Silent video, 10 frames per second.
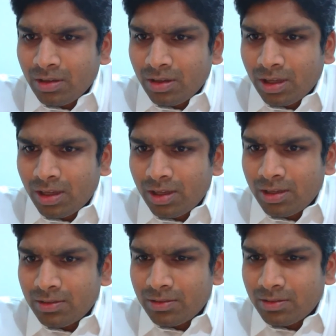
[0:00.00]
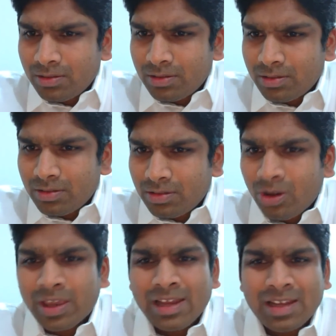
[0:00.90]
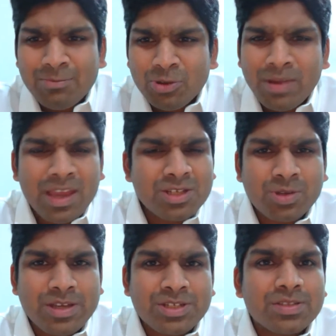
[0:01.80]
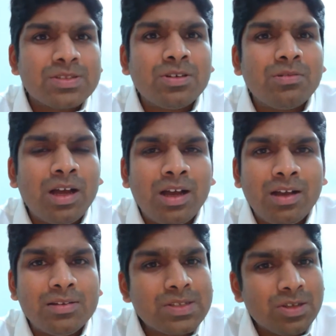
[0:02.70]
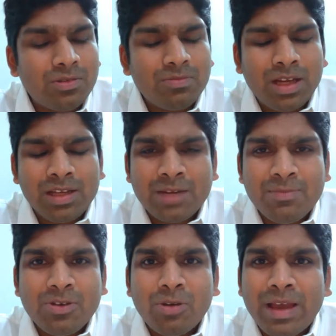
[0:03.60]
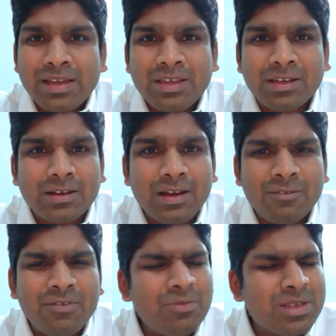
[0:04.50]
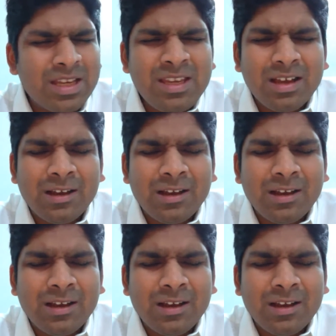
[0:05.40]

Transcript: okay, I'll come to Mahesh question. So let me go back here. Where was I?